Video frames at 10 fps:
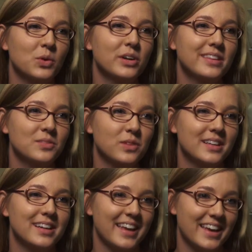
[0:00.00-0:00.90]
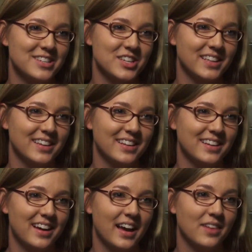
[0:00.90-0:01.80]
more than one occasion,
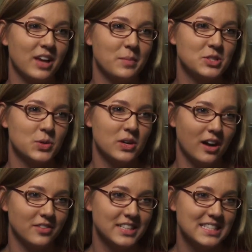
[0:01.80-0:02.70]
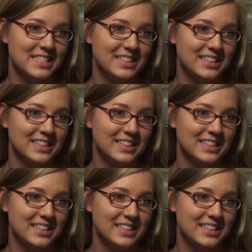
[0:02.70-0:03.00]
I have come into her office